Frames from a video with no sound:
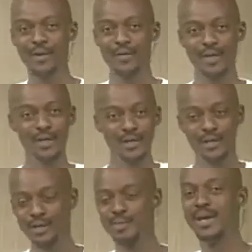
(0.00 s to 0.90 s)
all the
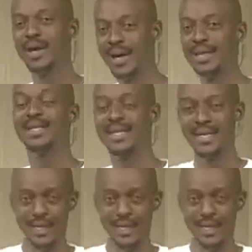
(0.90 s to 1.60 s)
issues behind the